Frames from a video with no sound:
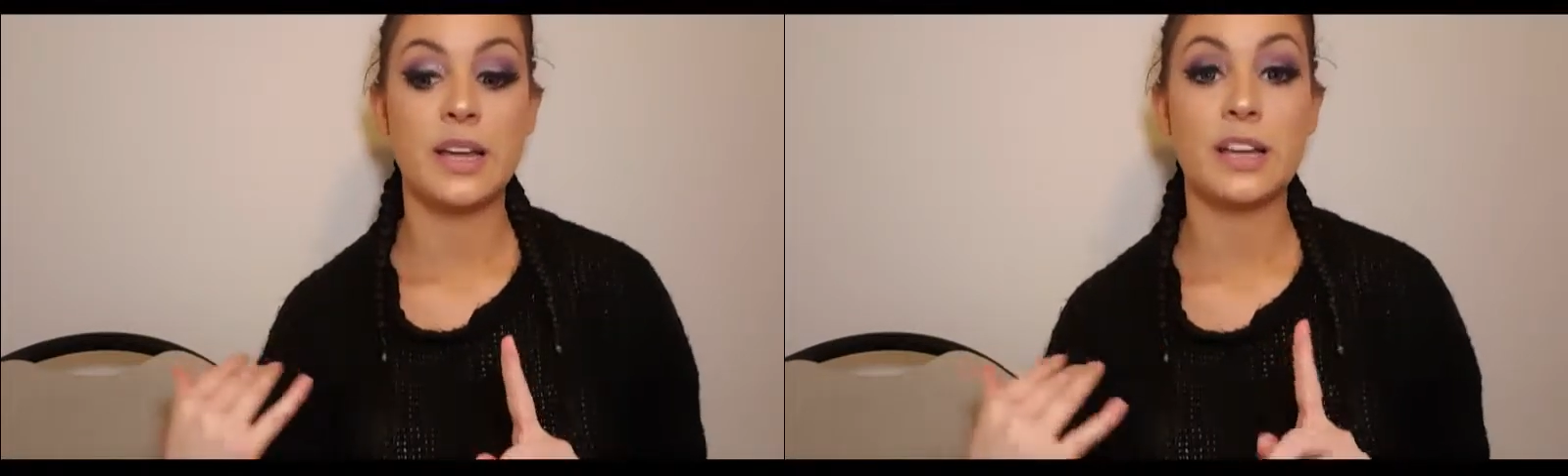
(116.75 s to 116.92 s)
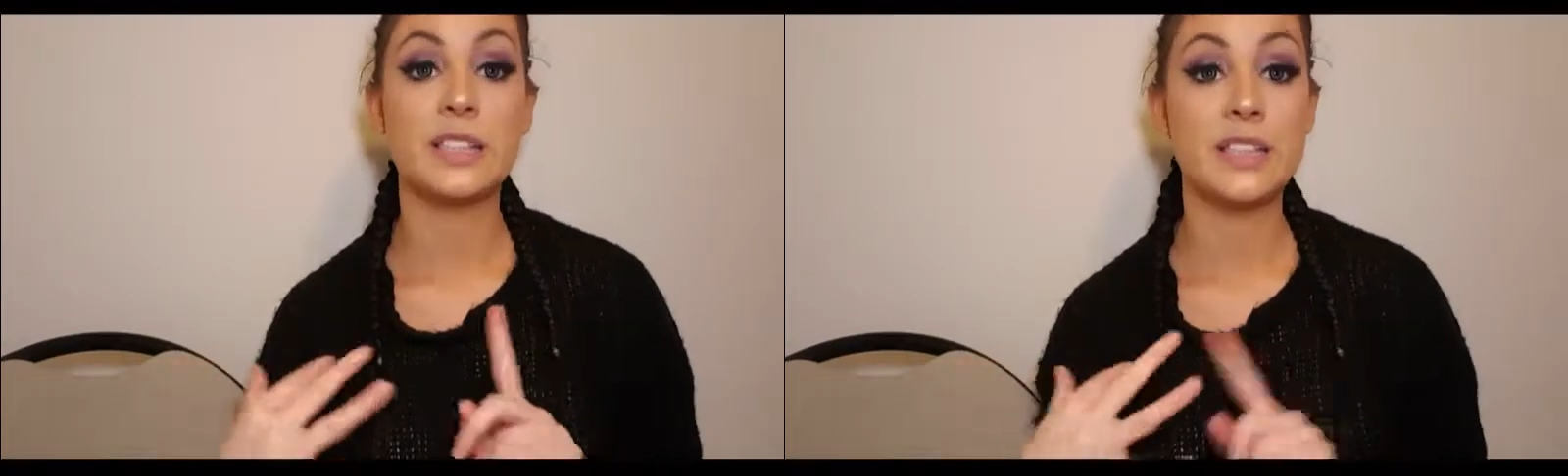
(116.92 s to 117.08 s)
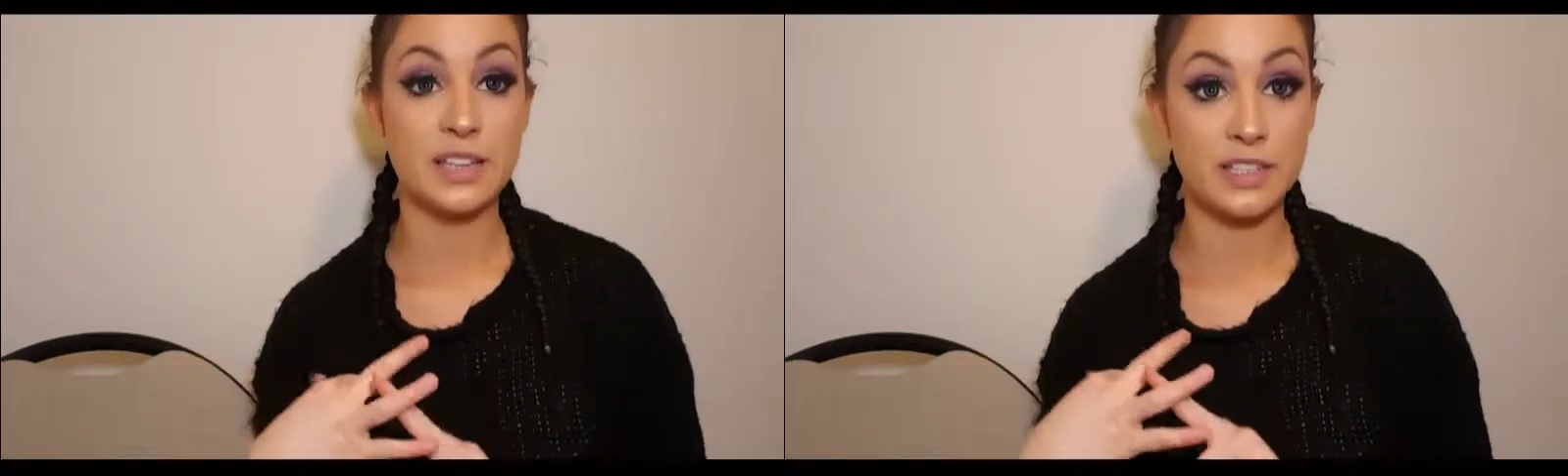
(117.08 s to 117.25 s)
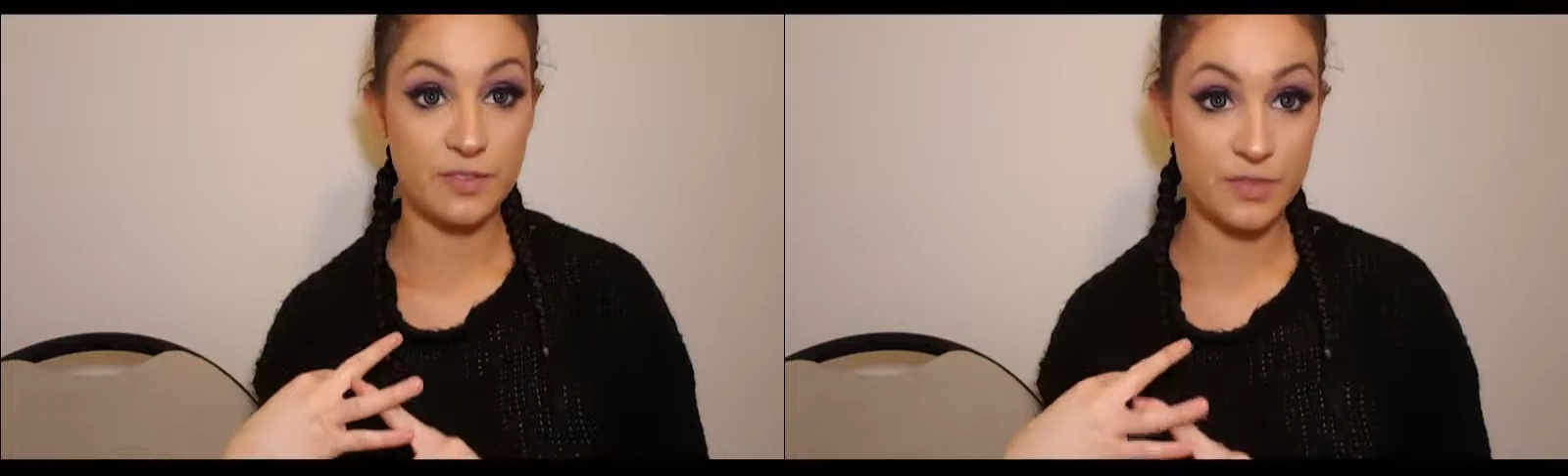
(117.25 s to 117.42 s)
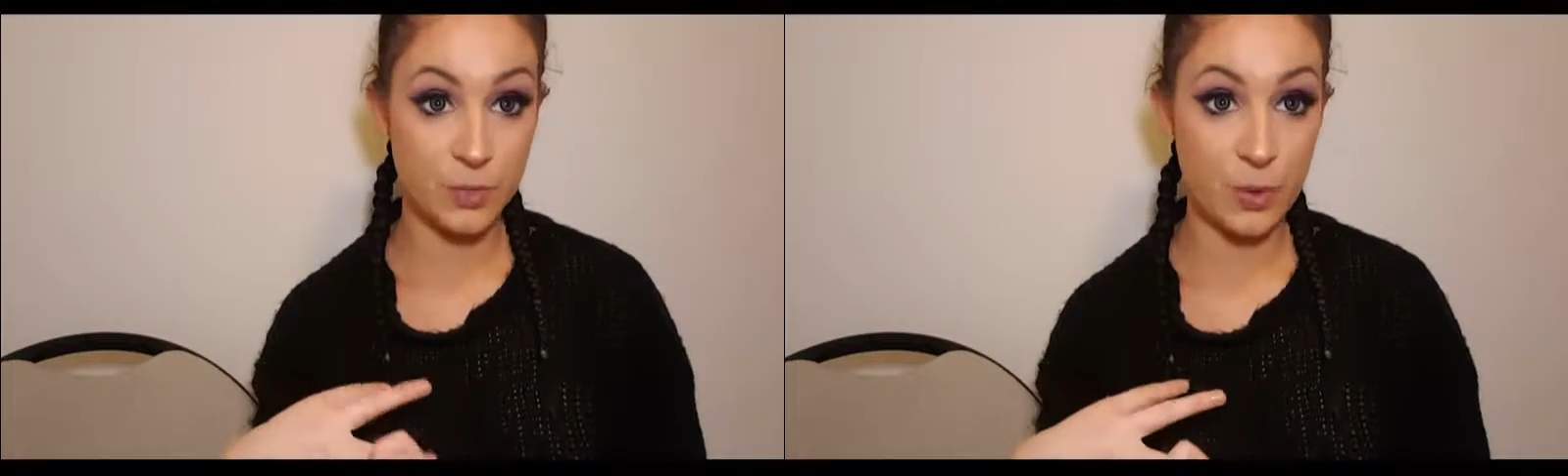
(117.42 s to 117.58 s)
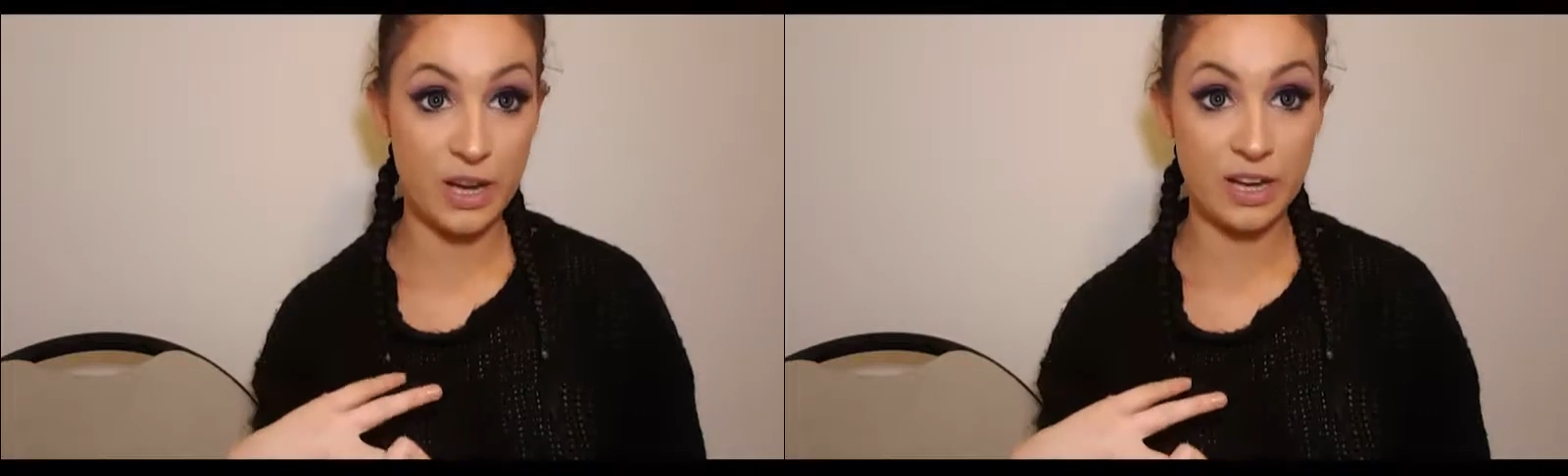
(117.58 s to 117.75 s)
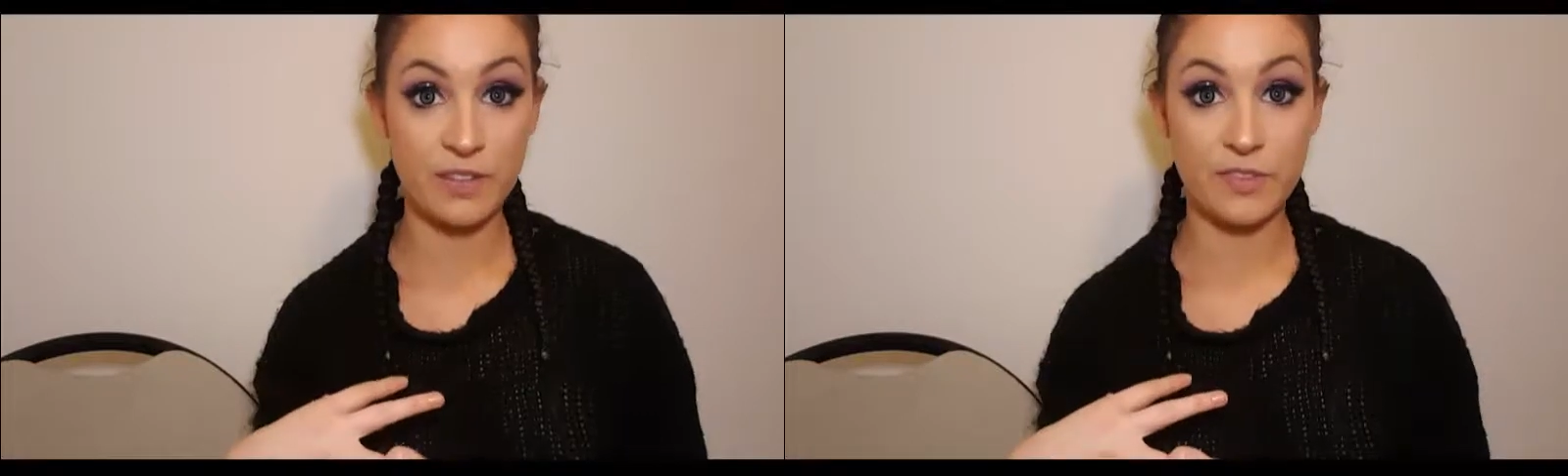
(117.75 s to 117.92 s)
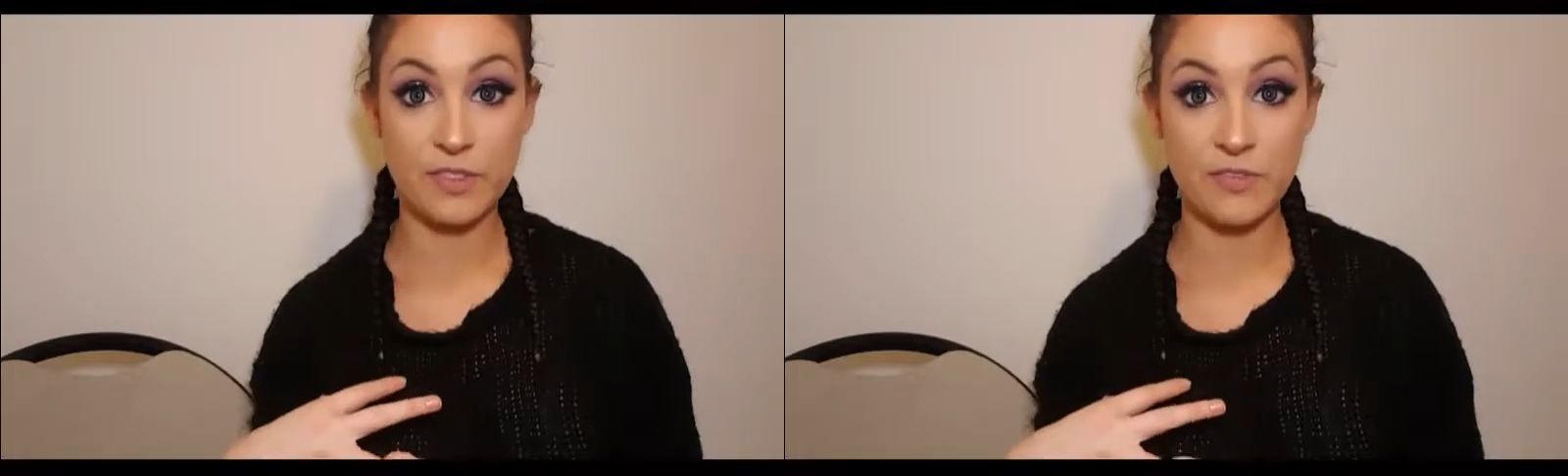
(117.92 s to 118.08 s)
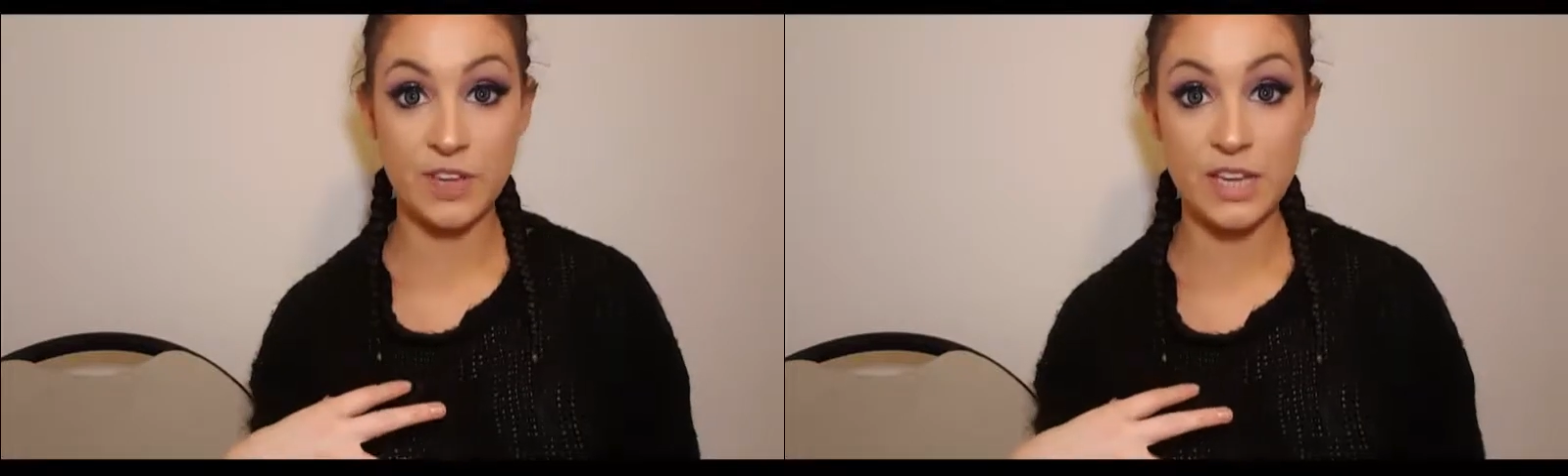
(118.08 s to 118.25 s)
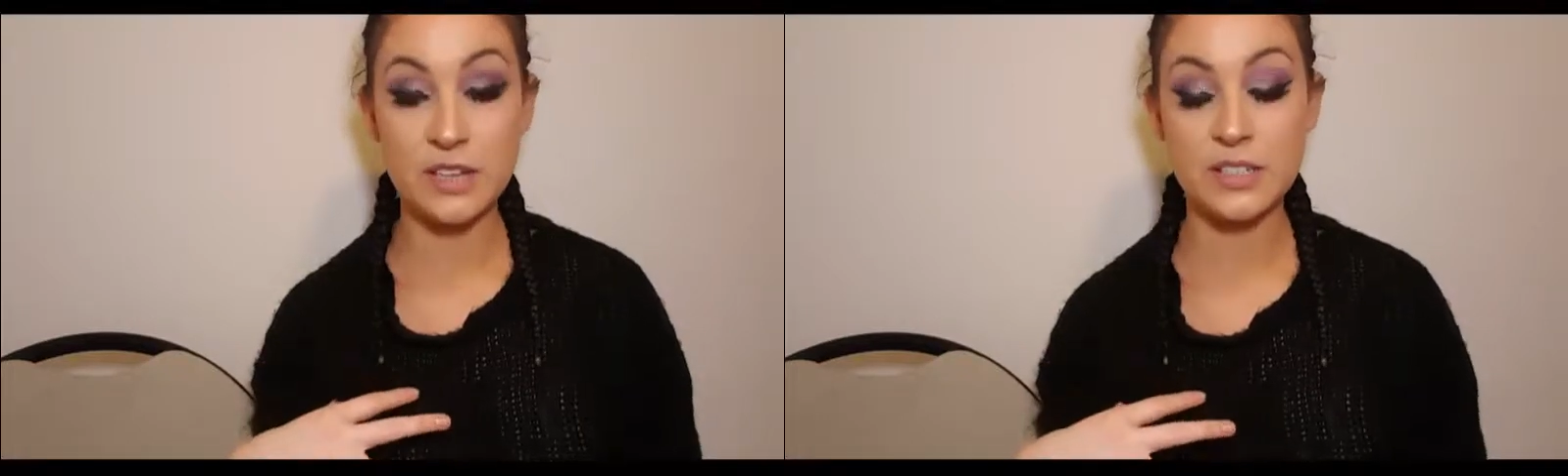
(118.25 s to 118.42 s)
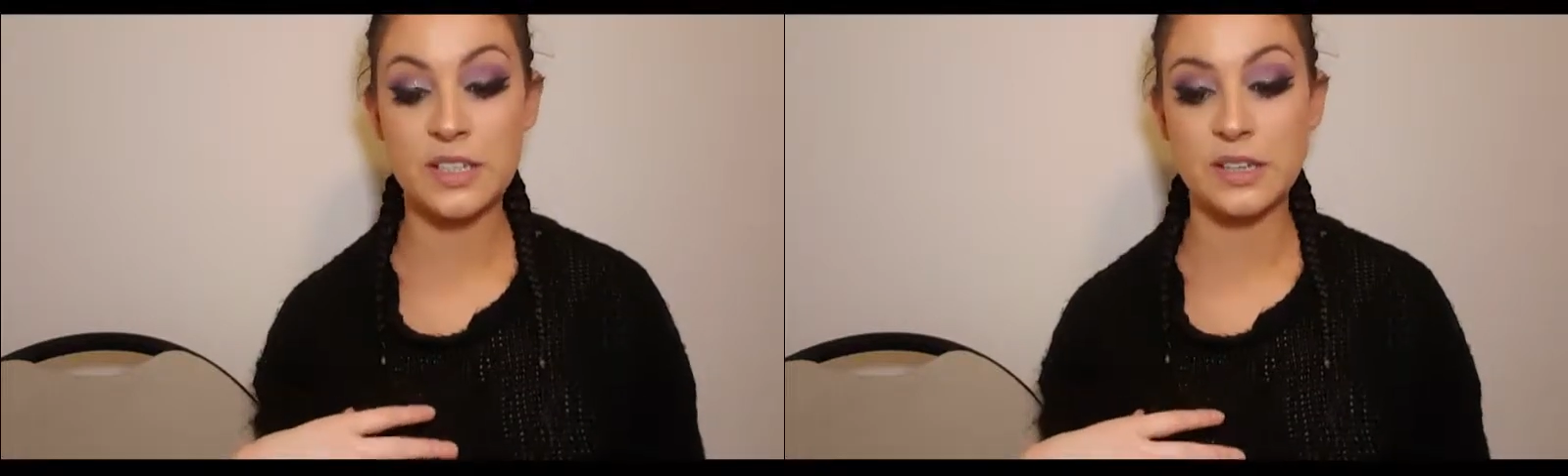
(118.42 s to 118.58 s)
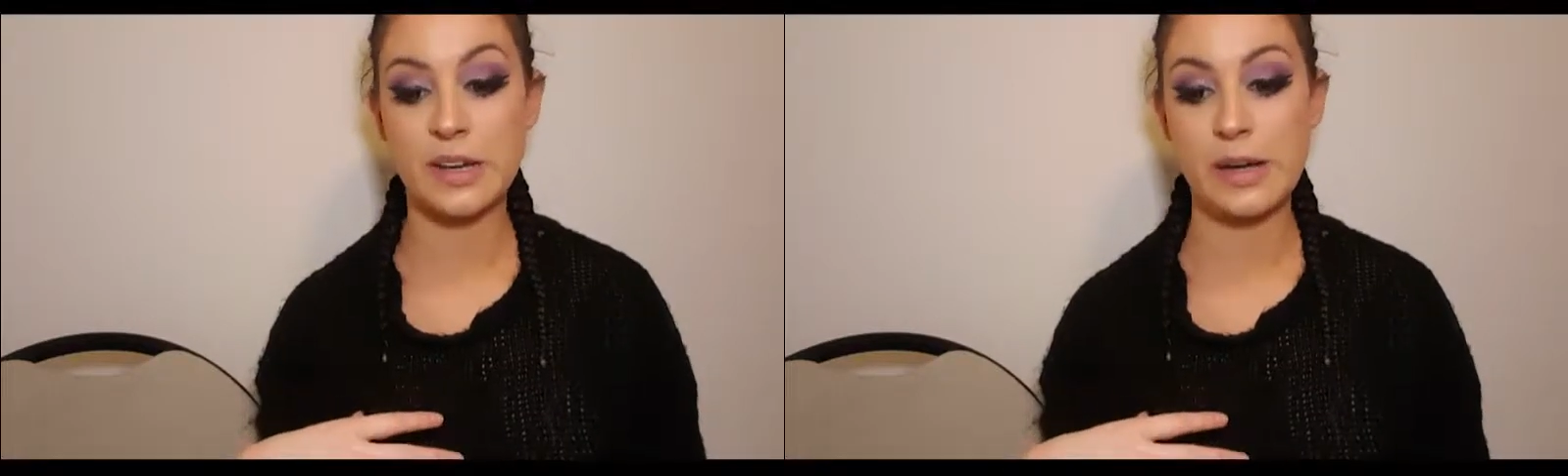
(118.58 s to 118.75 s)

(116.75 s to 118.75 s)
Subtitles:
excessive sweating of the feet.